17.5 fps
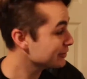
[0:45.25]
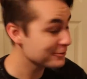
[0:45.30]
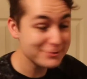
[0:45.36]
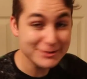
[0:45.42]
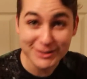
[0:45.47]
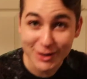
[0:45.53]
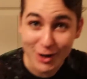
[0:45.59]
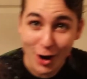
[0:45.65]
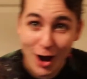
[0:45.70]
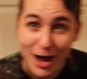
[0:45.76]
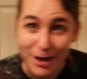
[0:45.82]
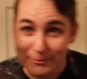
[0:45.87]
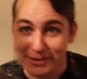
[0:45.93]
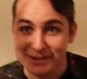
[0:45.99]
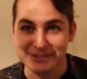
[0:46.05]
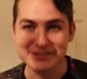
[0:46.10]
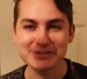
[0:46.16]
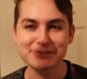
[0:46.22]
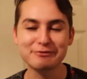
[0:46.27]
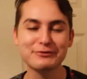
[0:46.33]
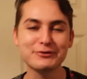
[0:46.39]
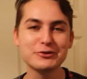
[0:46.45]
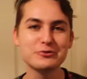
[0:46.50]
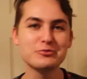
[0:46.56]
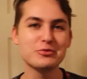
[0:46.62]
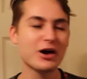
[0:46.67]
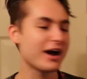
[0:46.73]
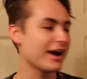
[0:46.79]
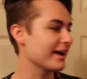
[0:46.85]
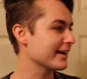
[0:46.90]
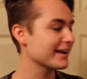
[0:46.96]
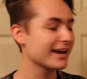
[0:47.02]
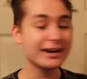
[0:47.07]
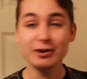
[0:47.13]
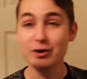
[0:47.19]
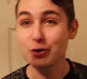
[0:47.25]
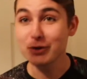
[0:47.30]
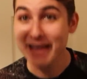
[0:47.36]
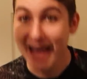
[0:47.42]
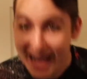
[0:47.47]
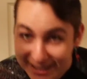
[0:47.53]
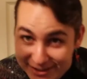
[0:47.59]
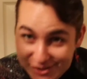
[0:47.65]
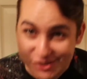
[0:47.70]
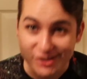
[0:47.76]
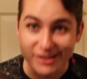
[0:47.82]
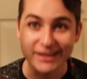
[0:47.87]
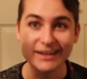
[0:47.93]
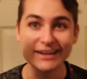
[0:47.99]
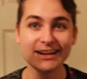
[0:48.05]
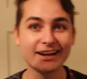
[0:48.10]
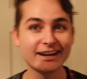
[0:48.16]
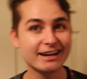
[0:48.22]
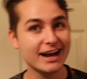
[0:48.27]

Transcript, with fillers: It was a comet just flew by. I gotta go catch it.